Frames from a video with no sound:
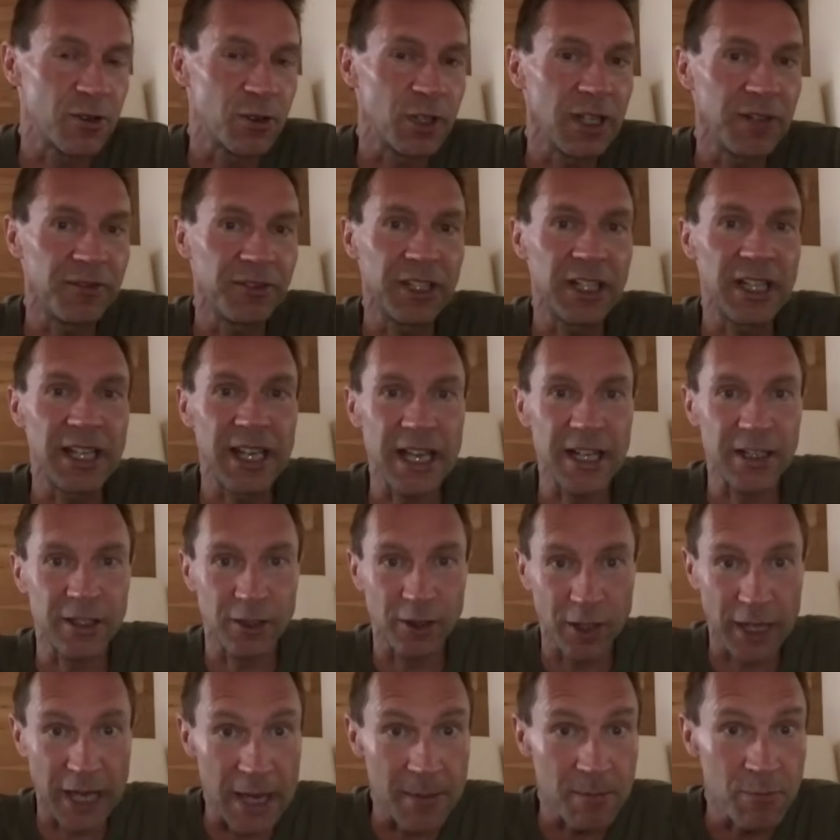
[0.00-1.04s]
So if they get
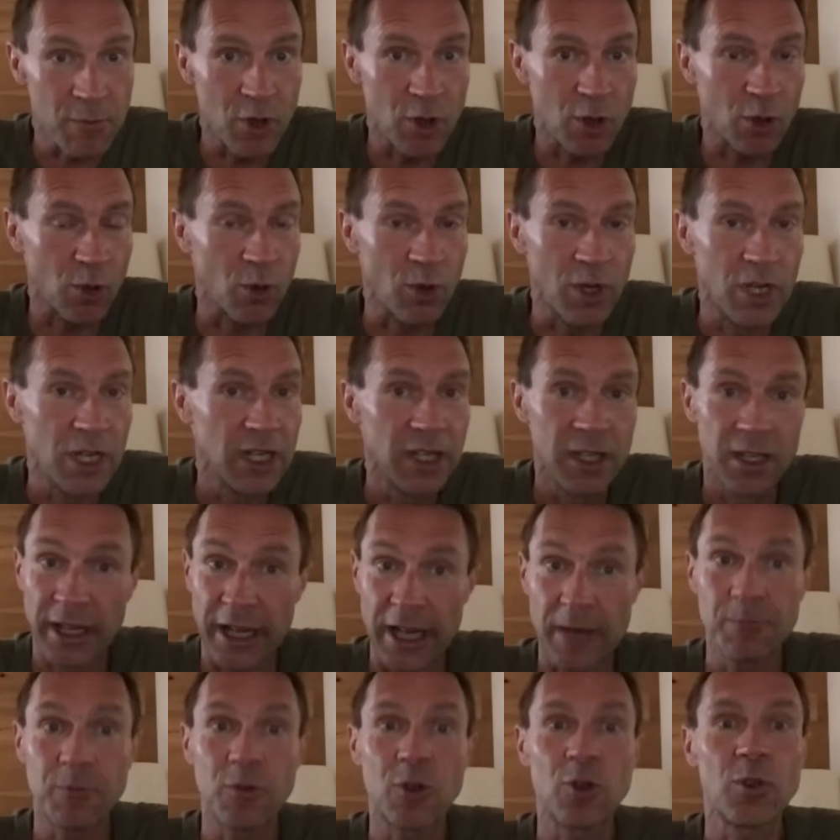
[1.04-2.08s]
Remco
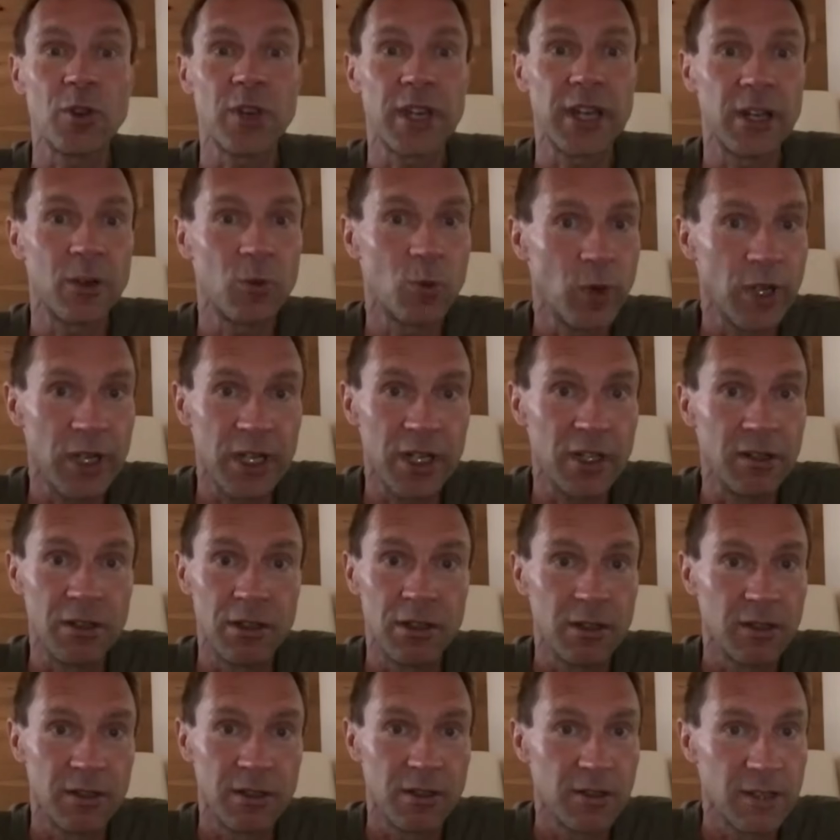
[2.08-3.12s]
can win
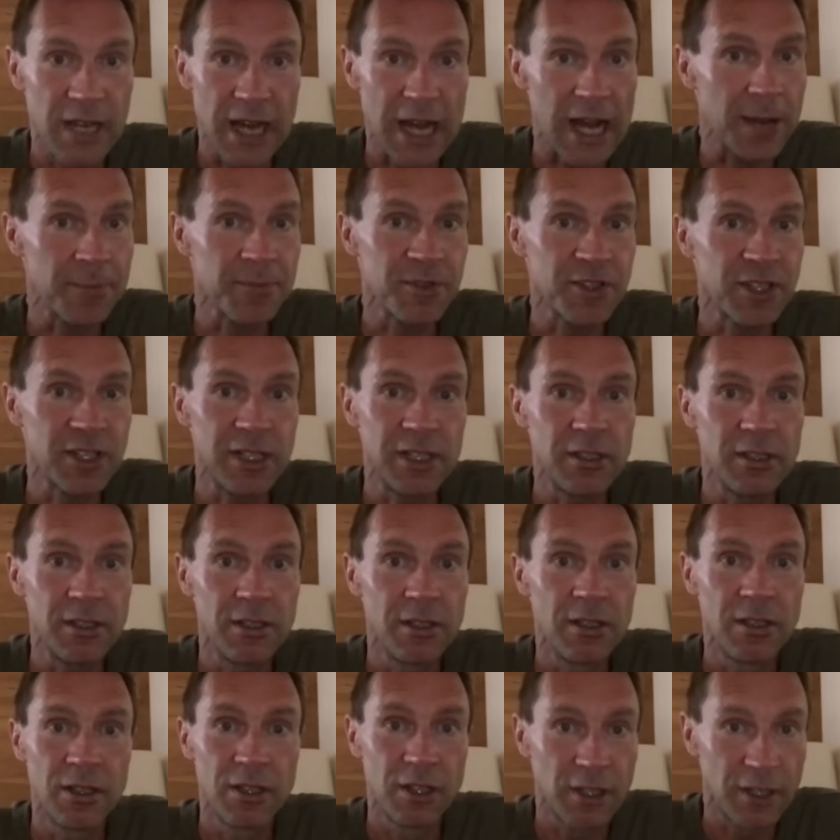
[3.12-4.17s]
Amstel,
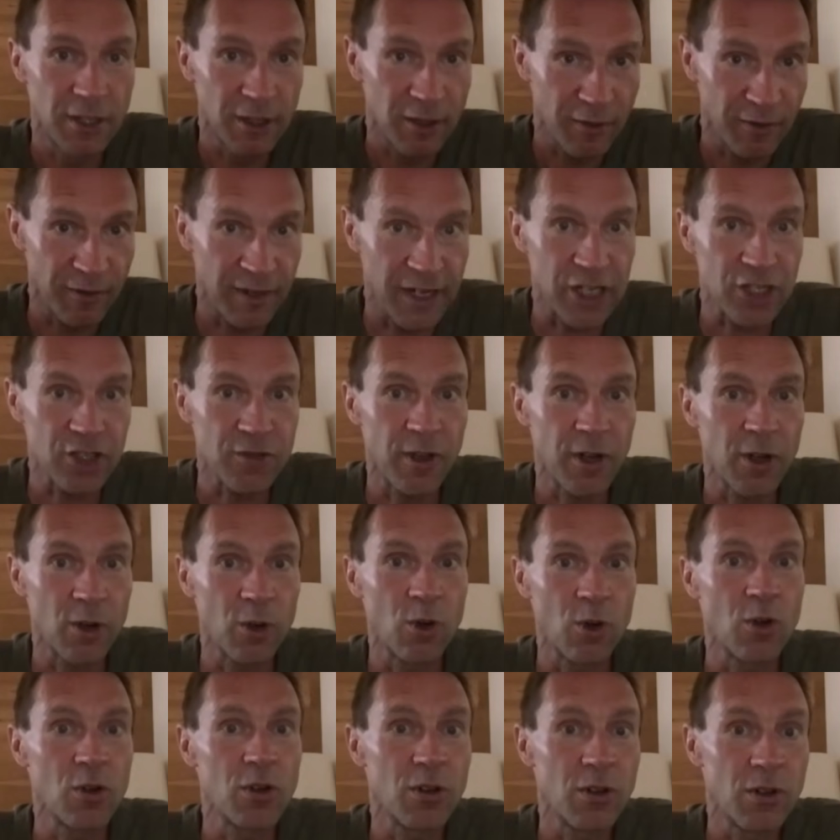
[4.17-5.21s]
Flash Ballon,